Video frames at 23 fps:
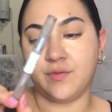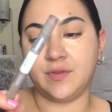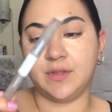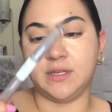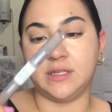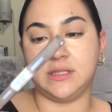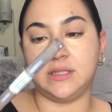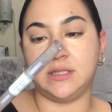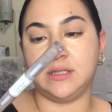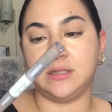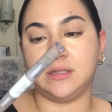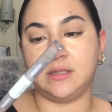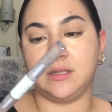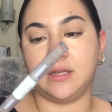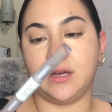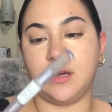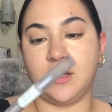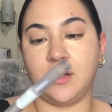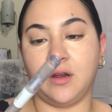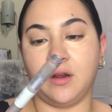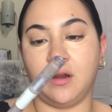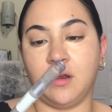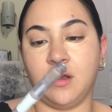This is
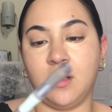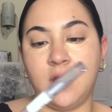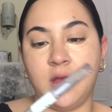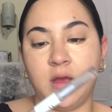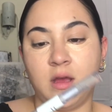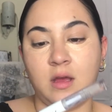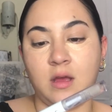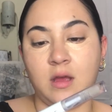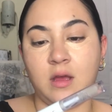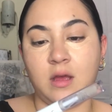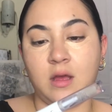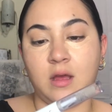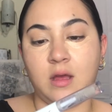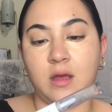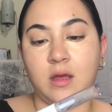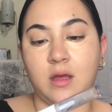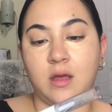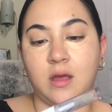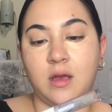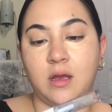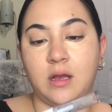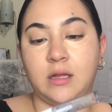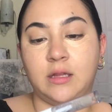their
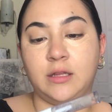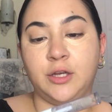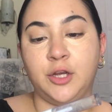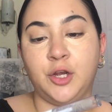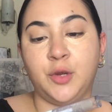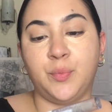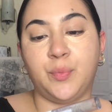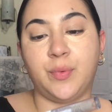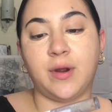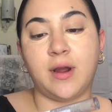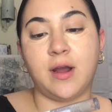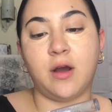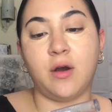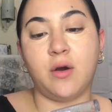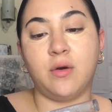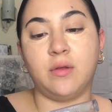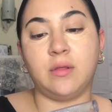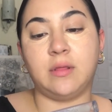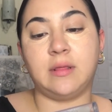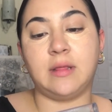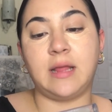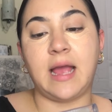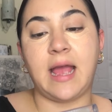clear
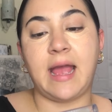brow